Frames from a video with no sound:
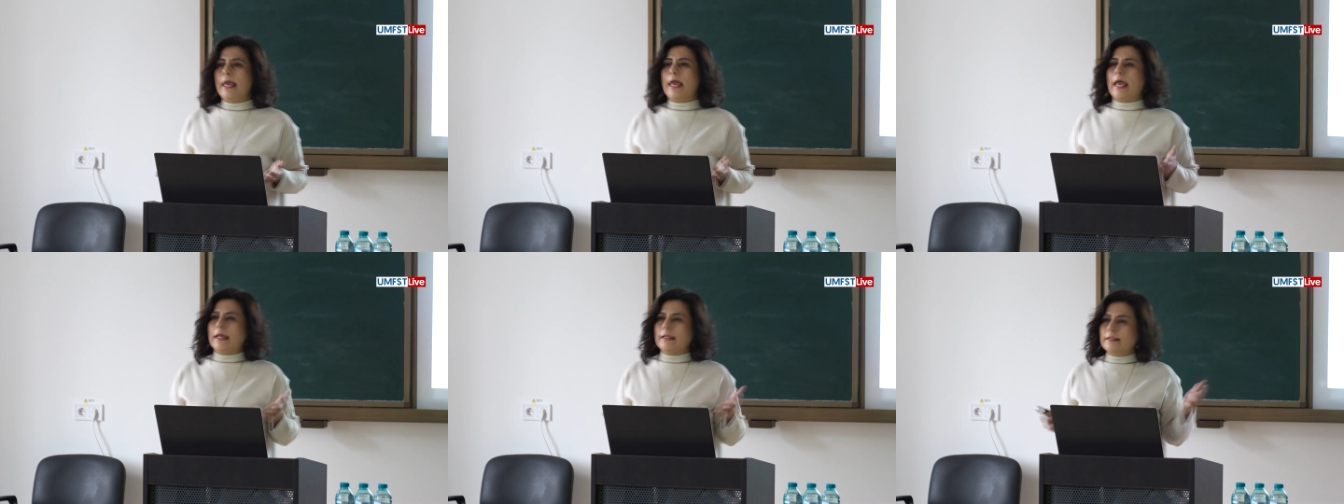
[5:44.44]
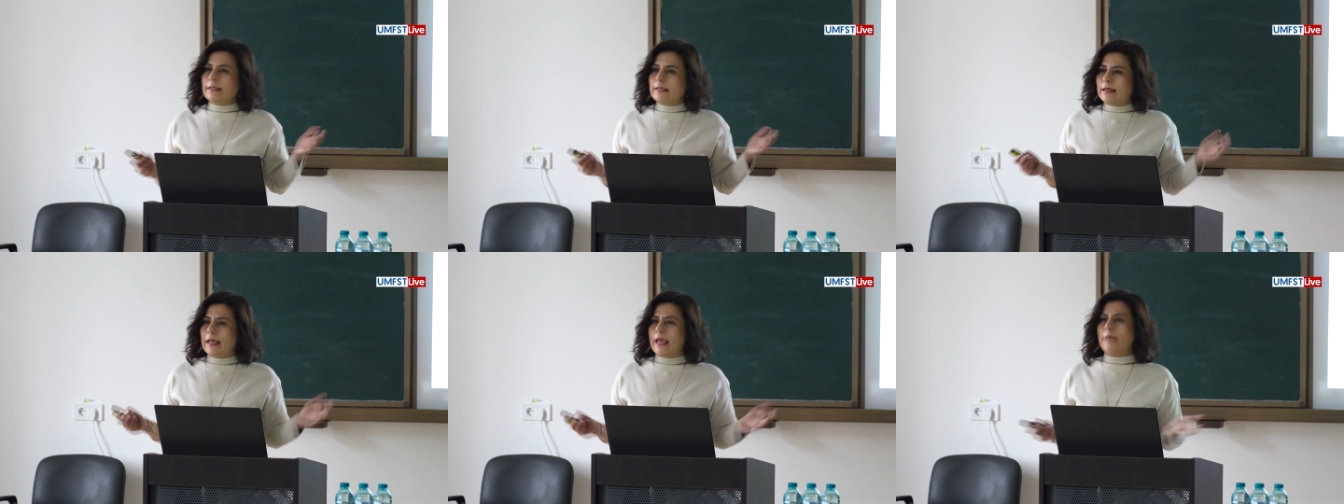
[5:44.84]
And
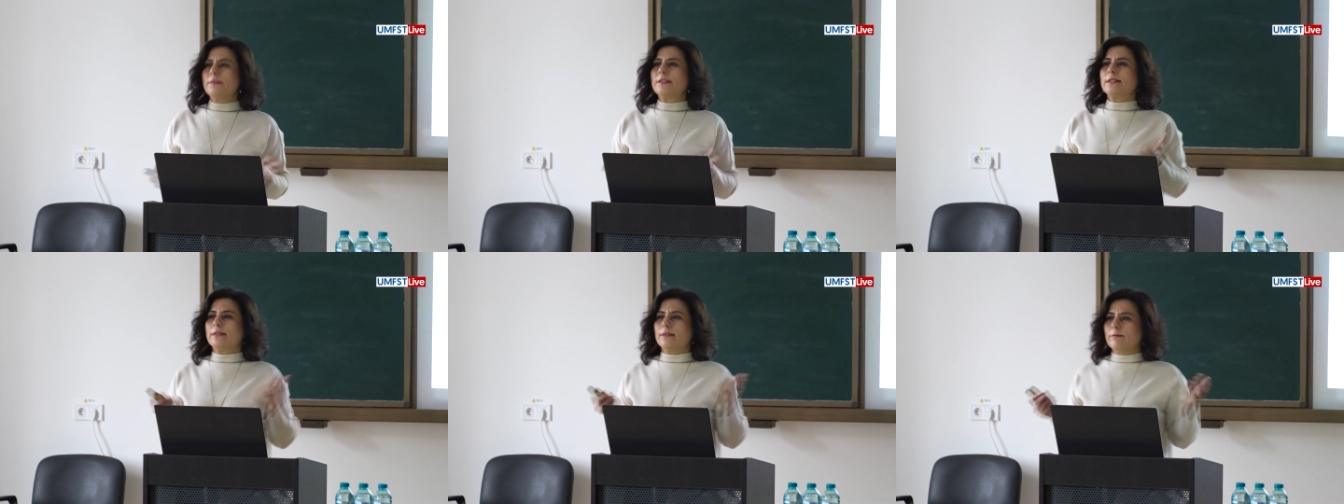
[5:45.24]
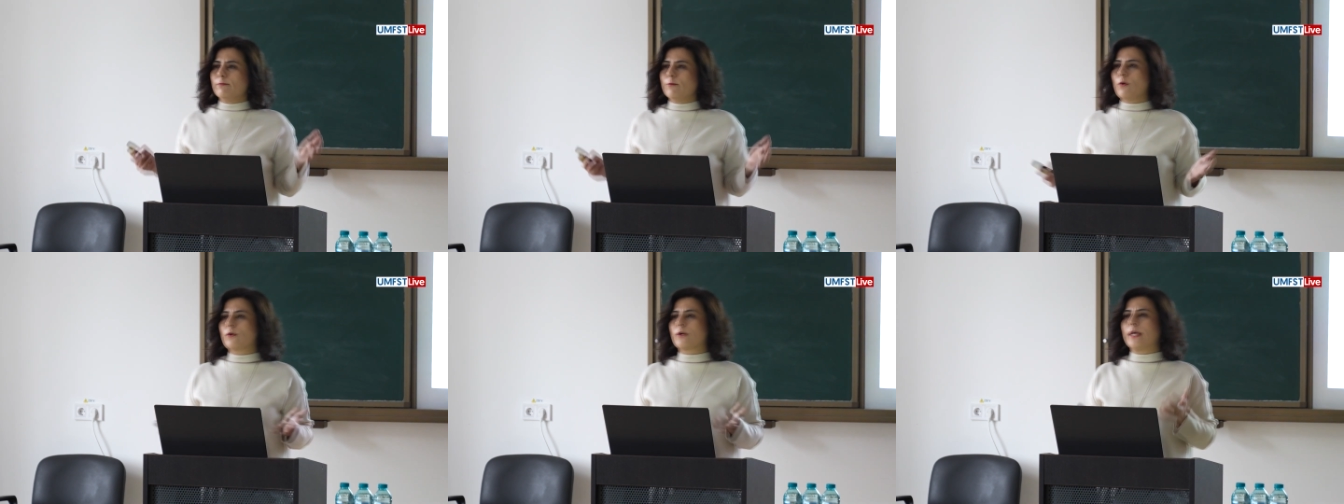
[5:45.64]
the Amsterdam
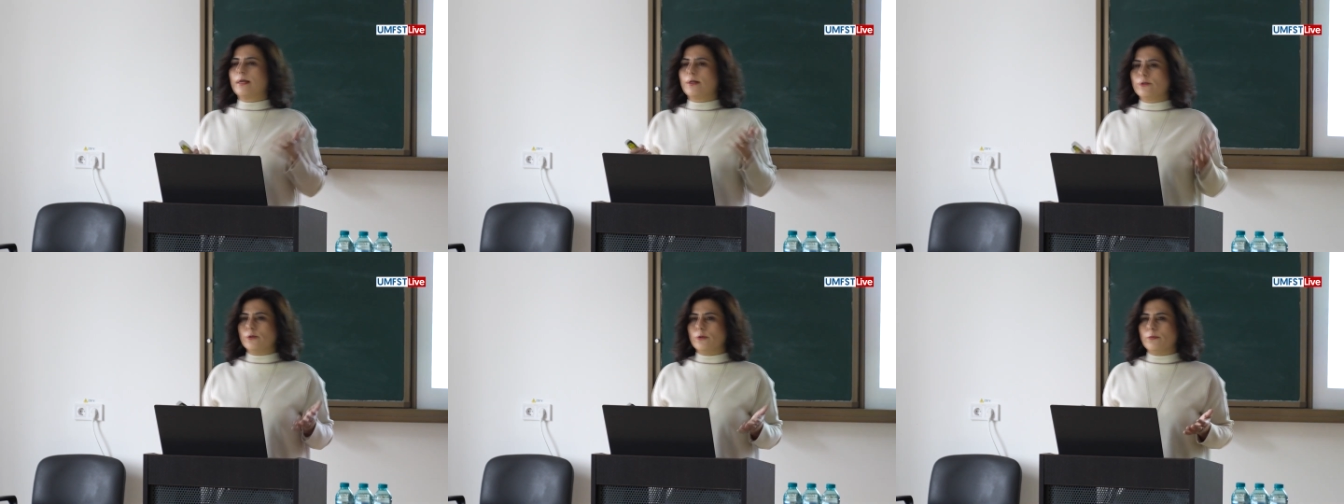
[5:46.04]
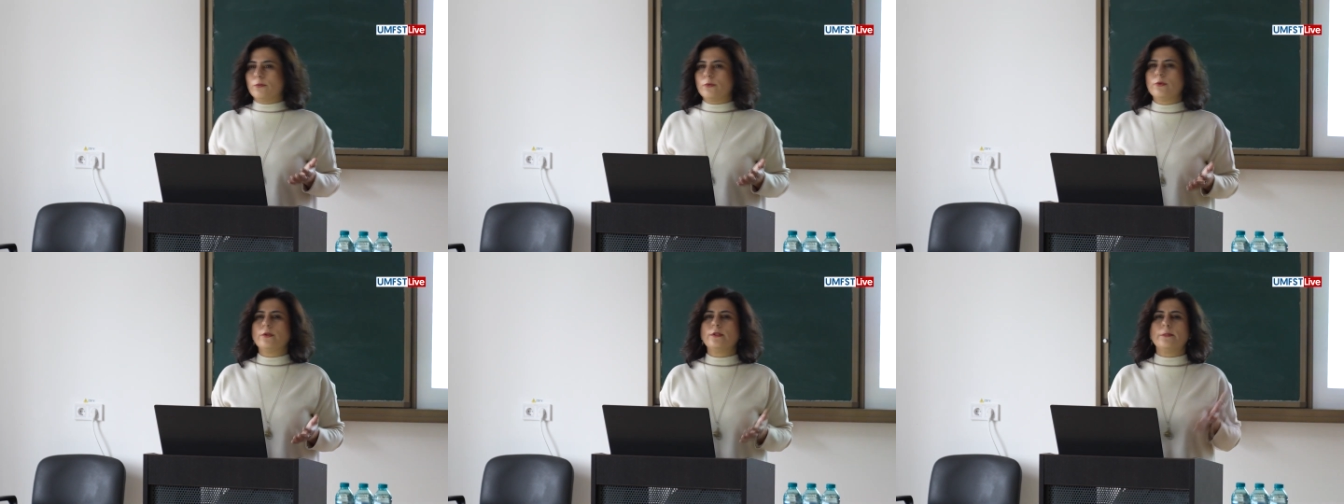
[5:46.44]
working group,